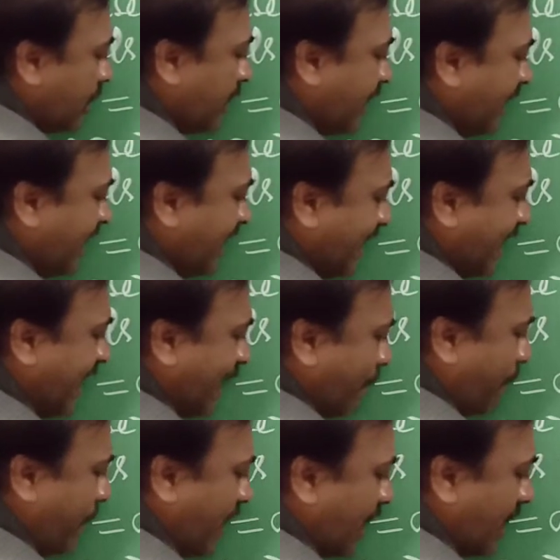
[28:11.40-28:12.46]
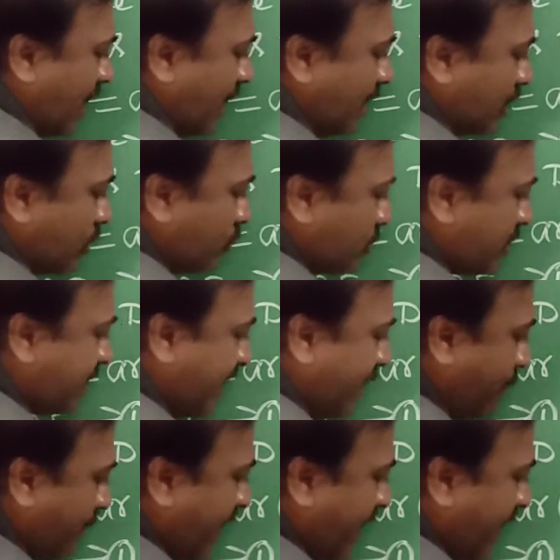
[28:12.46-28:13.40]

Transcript: DA parallel to CB,